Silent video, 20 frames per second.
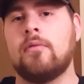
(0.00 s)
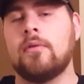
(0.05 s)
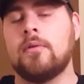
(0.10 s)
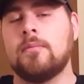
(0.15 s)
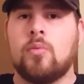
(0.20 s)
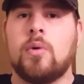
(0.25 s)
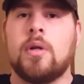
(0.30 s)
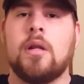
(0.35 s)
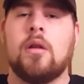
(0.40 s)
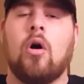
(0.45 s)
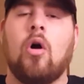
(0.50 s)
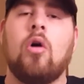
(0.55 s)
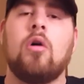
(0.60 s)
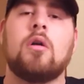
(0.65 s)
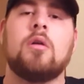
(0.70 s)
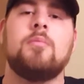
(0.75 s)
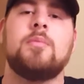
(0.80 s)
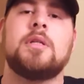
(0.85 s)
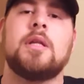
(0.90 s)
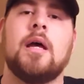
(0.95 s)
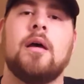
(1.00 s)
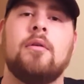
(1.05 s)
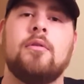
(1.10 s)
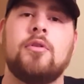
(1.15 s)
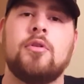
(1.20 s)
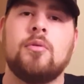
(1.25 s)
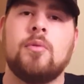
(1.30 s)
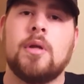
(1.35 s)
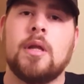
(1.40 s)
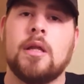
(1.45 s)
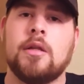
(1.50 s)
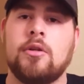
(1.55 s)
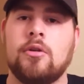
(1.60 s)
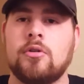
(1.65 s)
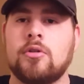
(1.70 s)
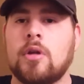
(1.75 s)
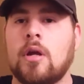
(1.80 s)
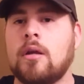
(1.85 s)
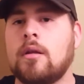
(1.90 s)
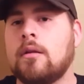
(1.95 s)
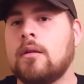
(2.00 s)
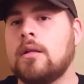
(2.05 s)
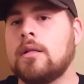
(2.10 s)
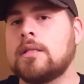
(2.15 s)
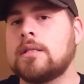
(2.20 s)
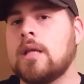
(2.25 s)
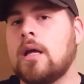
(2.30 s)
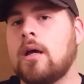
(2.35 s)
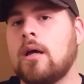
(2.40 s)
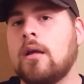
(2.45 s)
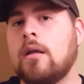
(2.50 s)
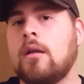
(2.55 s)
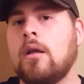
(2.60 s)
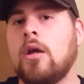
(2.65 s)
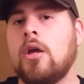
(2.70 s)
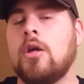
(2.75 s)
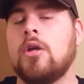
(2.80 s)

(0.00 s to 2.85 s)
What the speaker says: But when it all comes down to it and you're trying to decide,